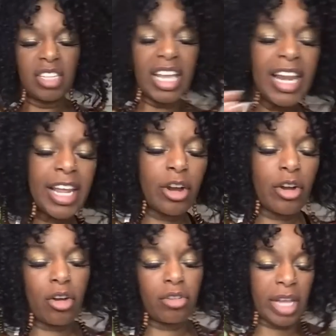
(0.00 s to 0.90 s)
Get it,
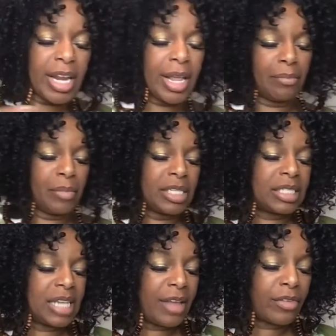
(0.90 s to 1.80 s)
girl. Get it, Miss
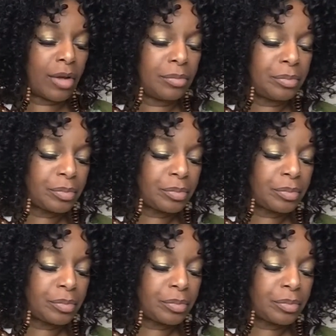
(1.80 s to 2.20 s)
Diva.